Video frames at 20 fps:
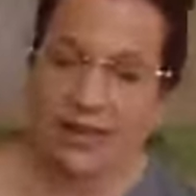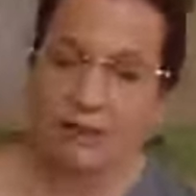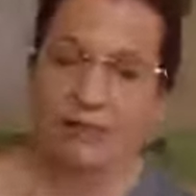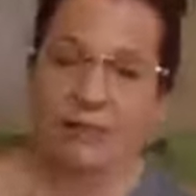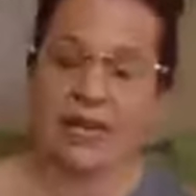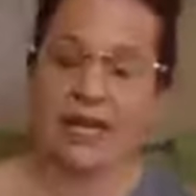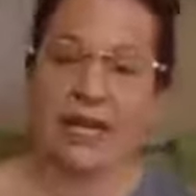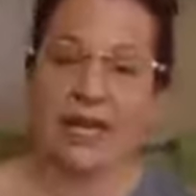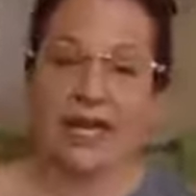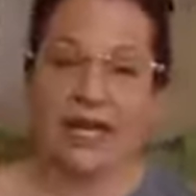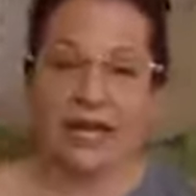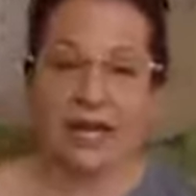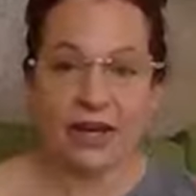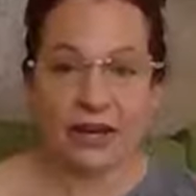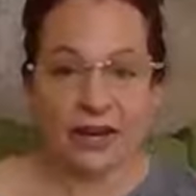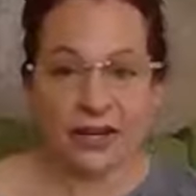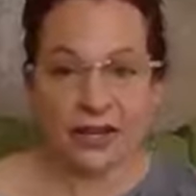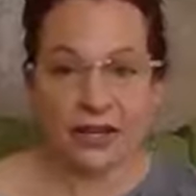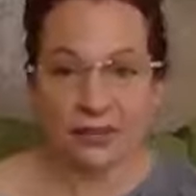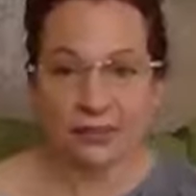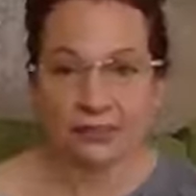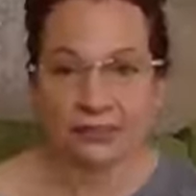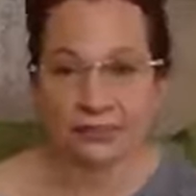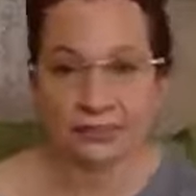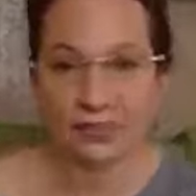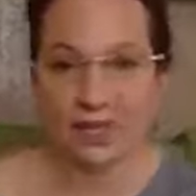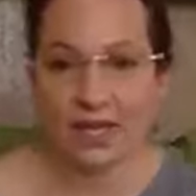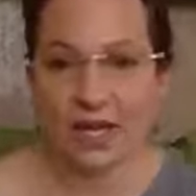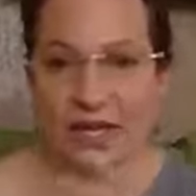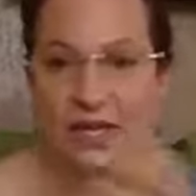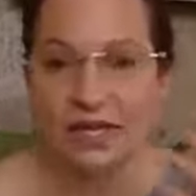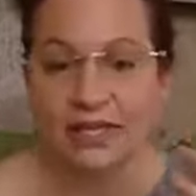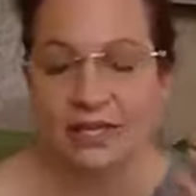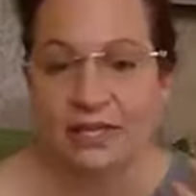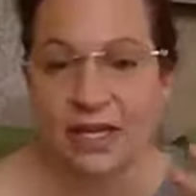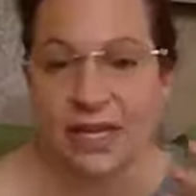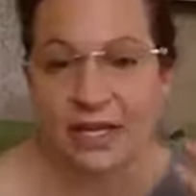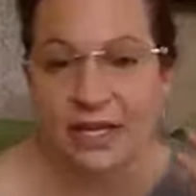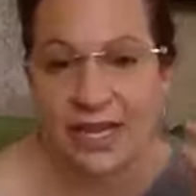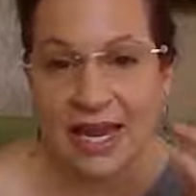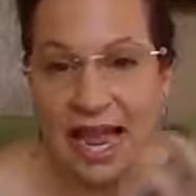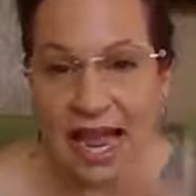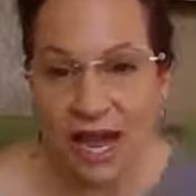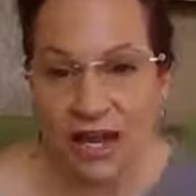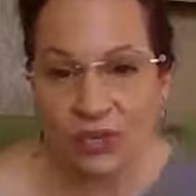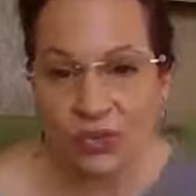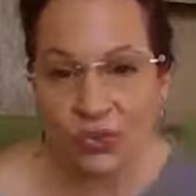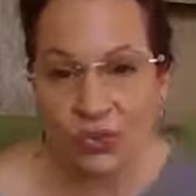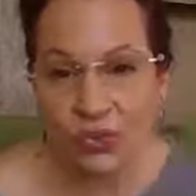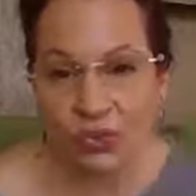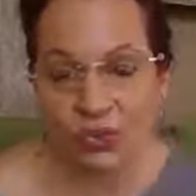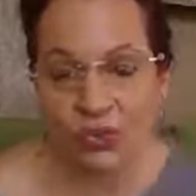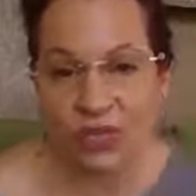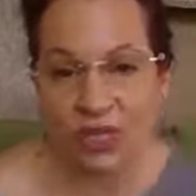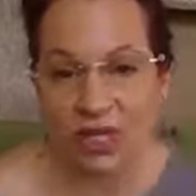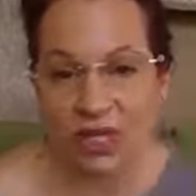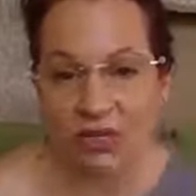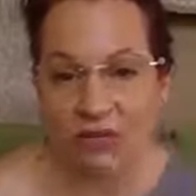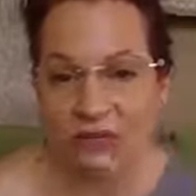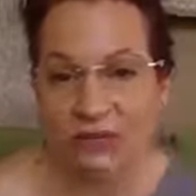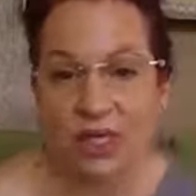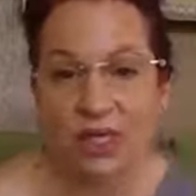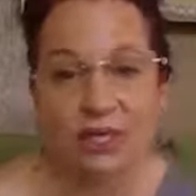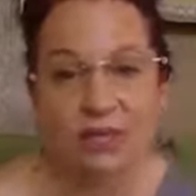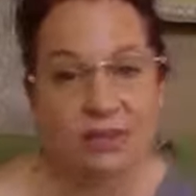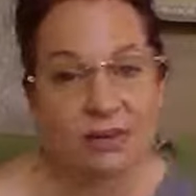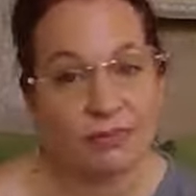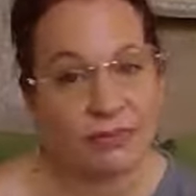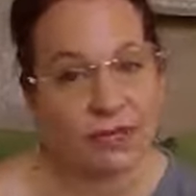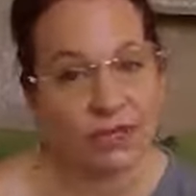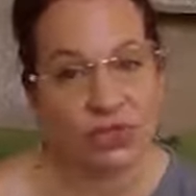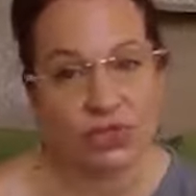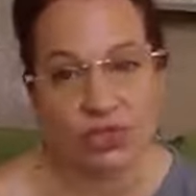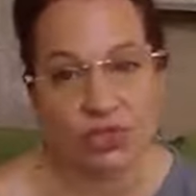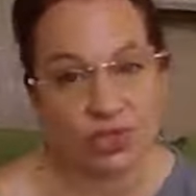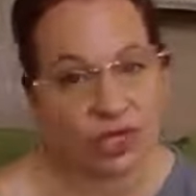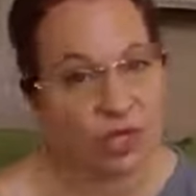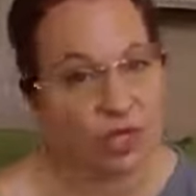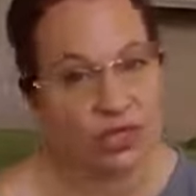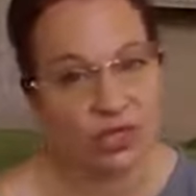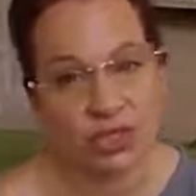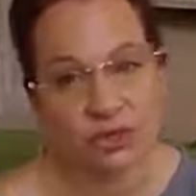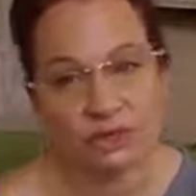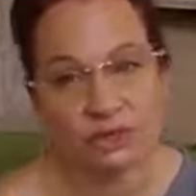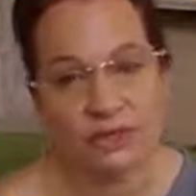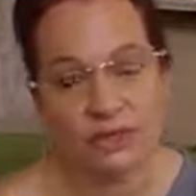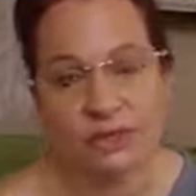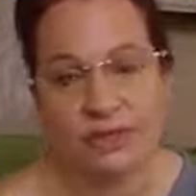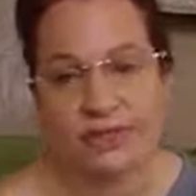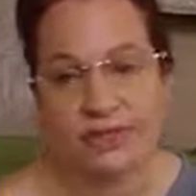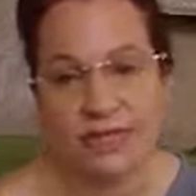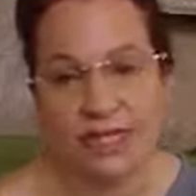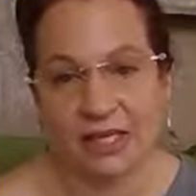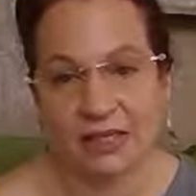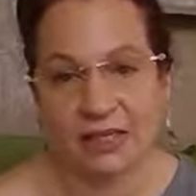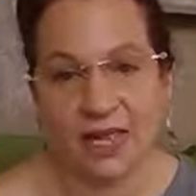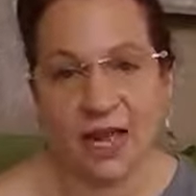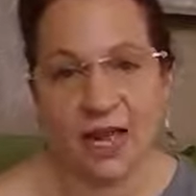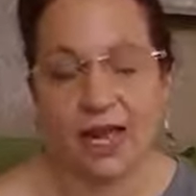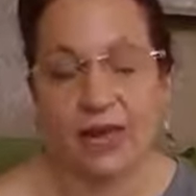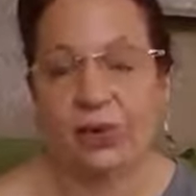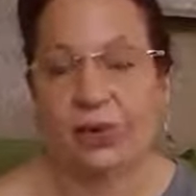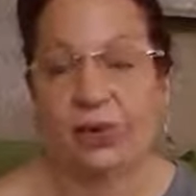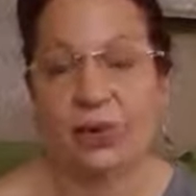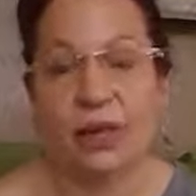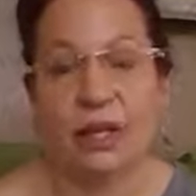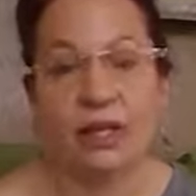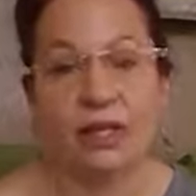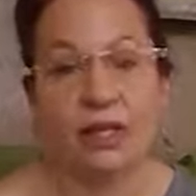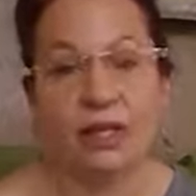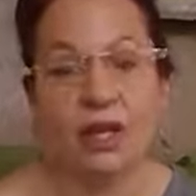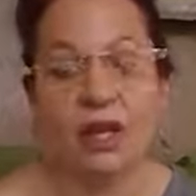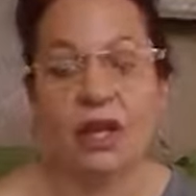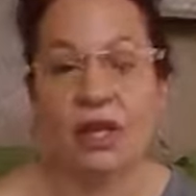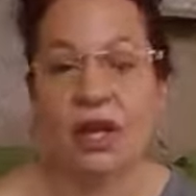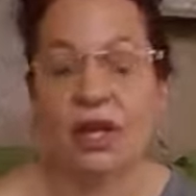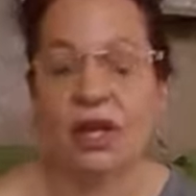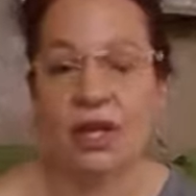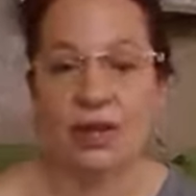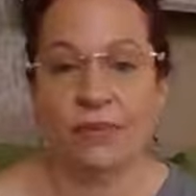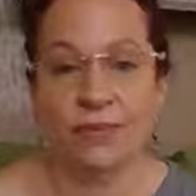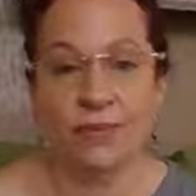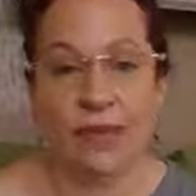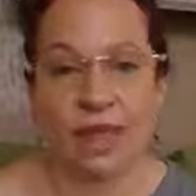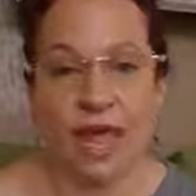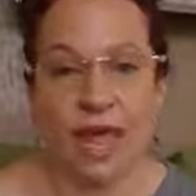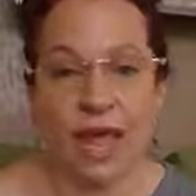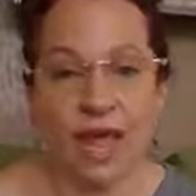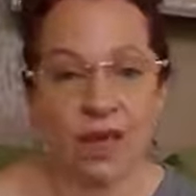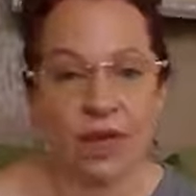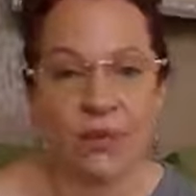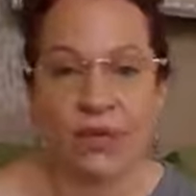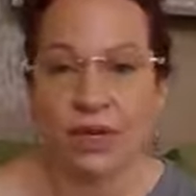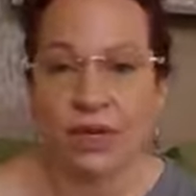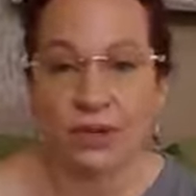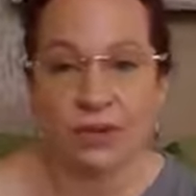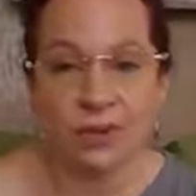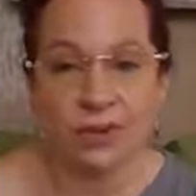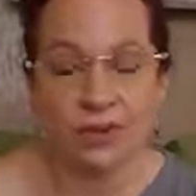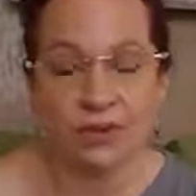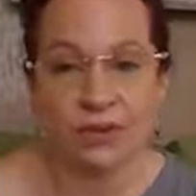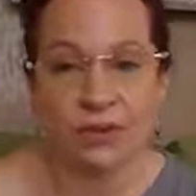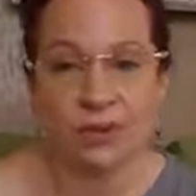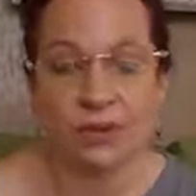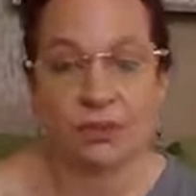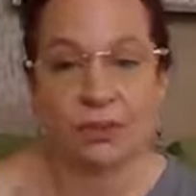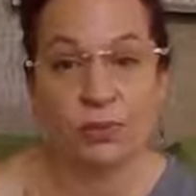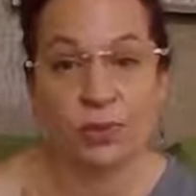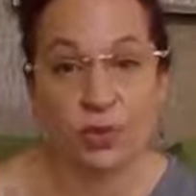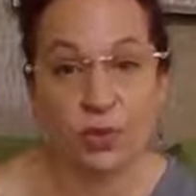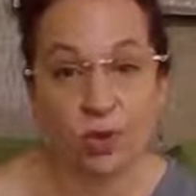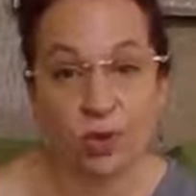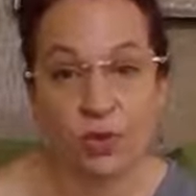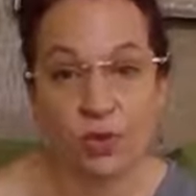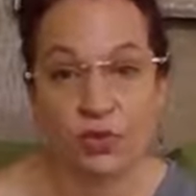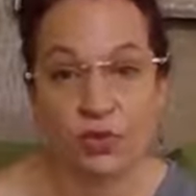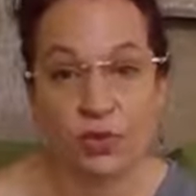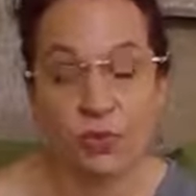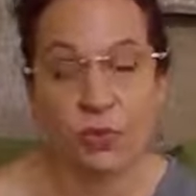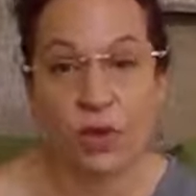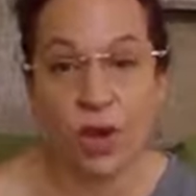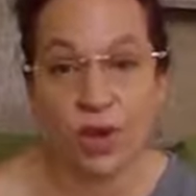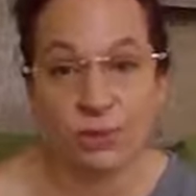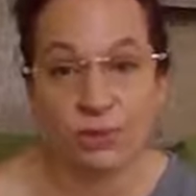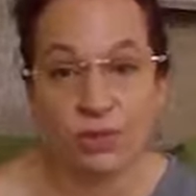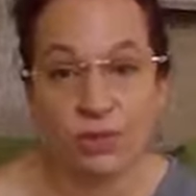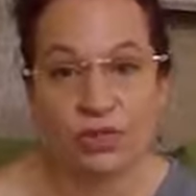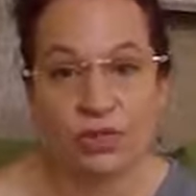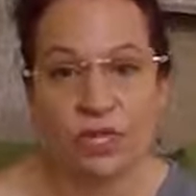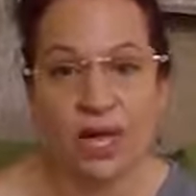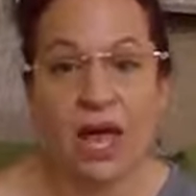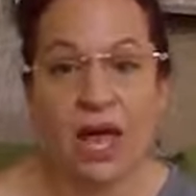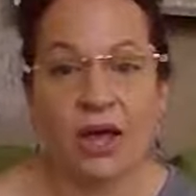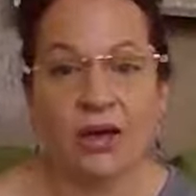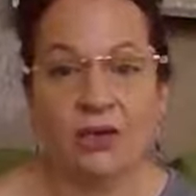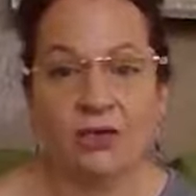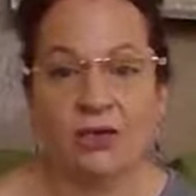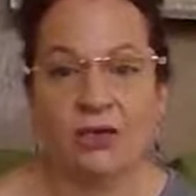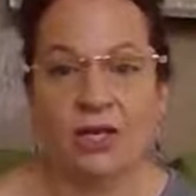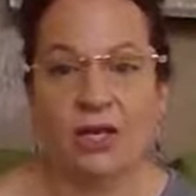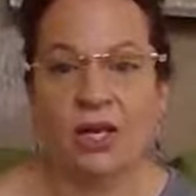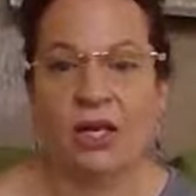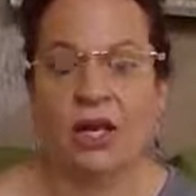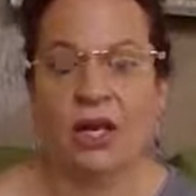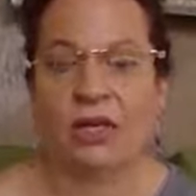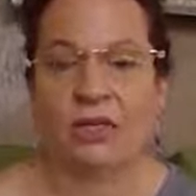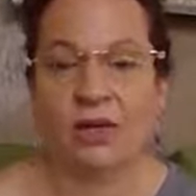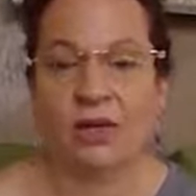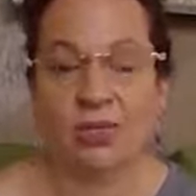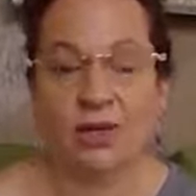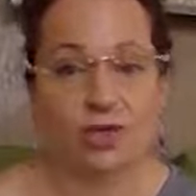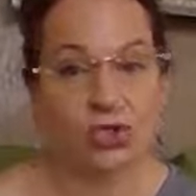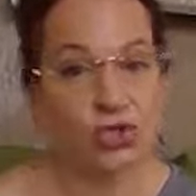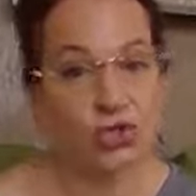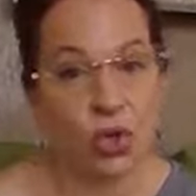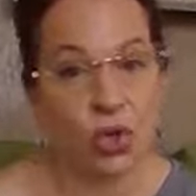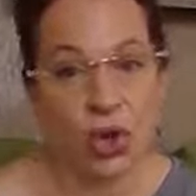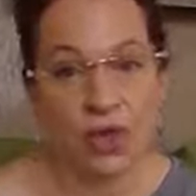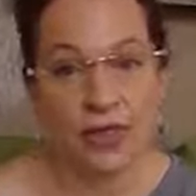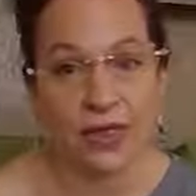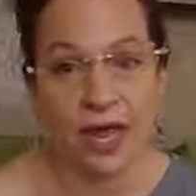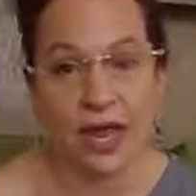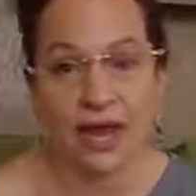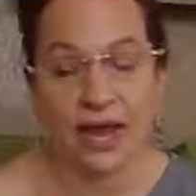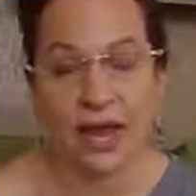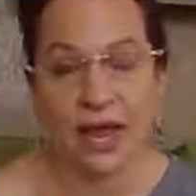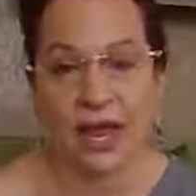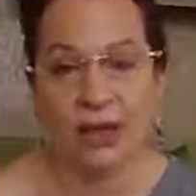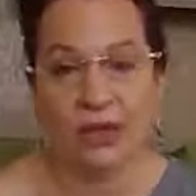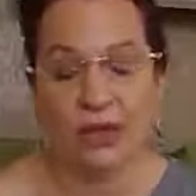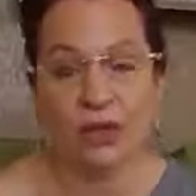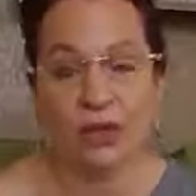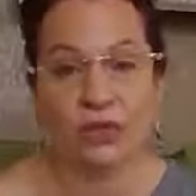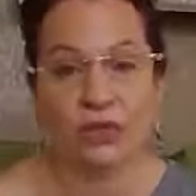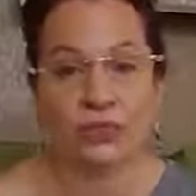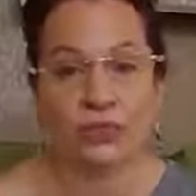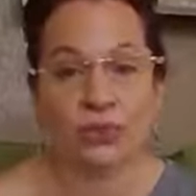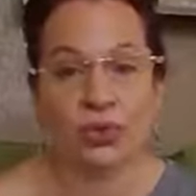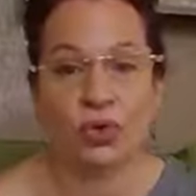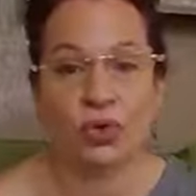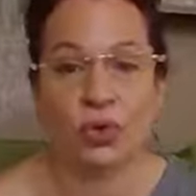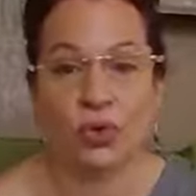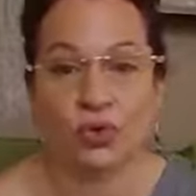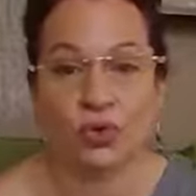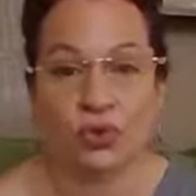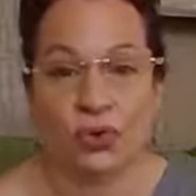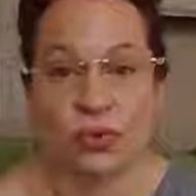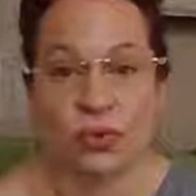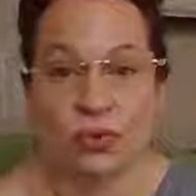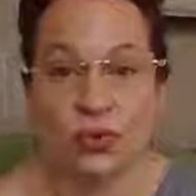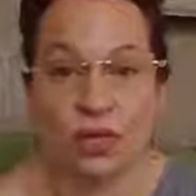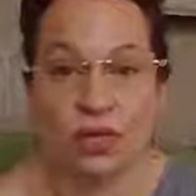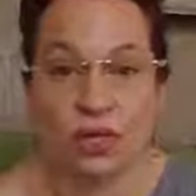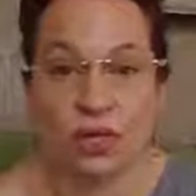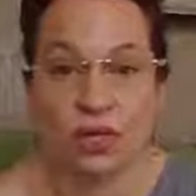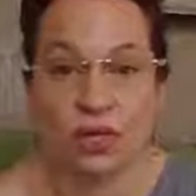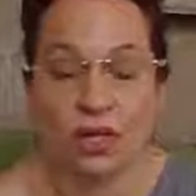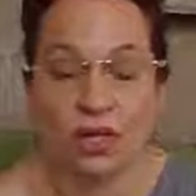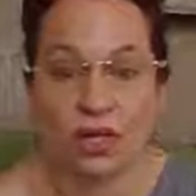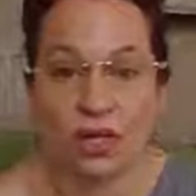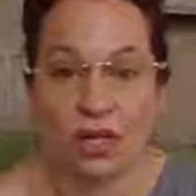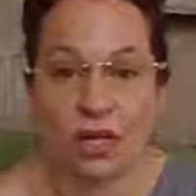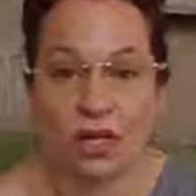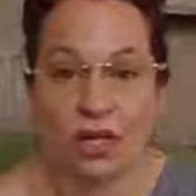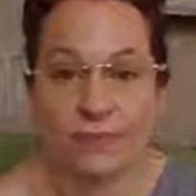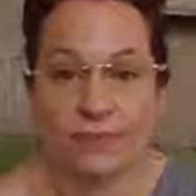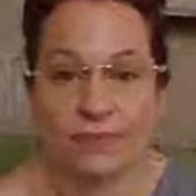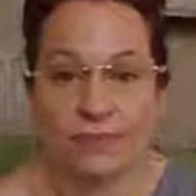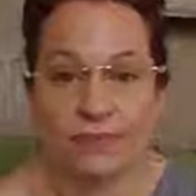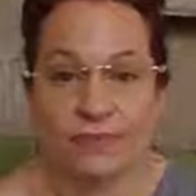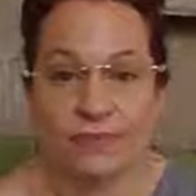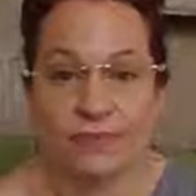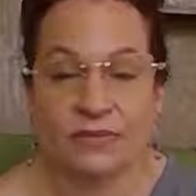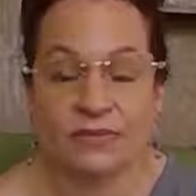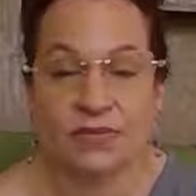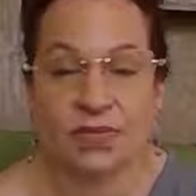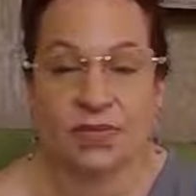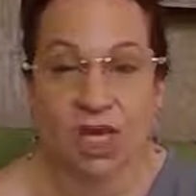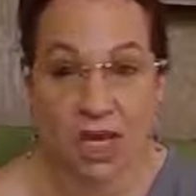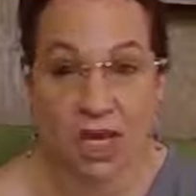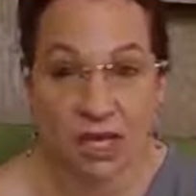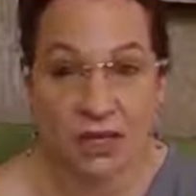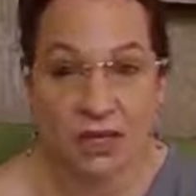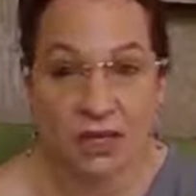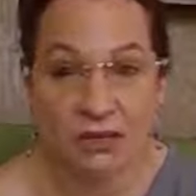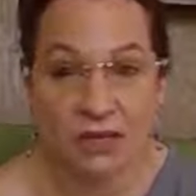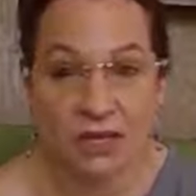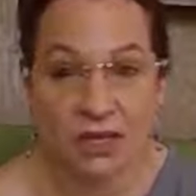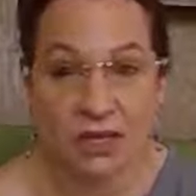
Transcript: But here, his natural gift is administration. We've seen that with um, how he was put over Potiphar's house, and then we saw that how he was put over the um, jail.